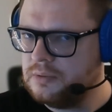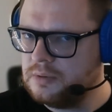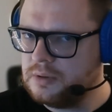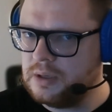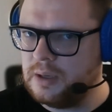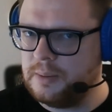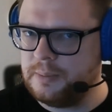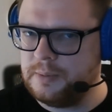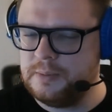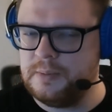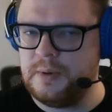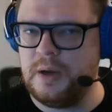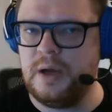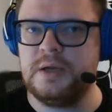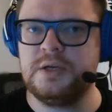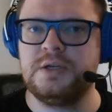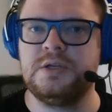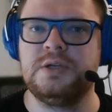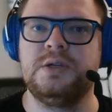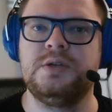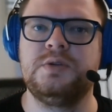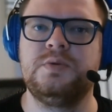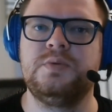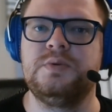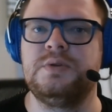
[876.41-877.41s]
a couple
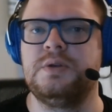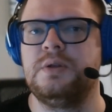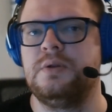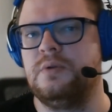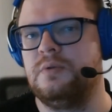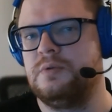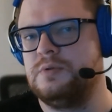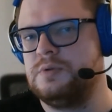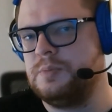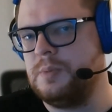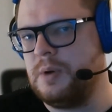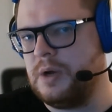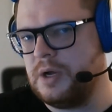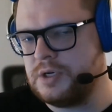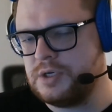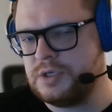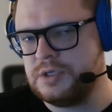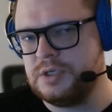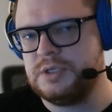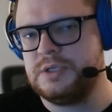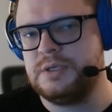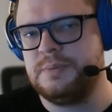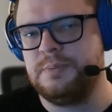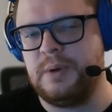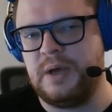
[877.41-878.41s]
modules within those
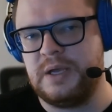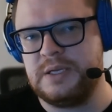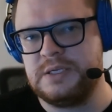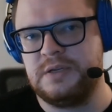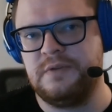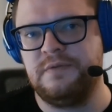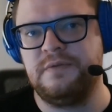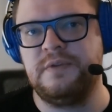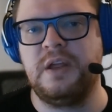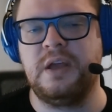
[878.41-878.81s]
modules positive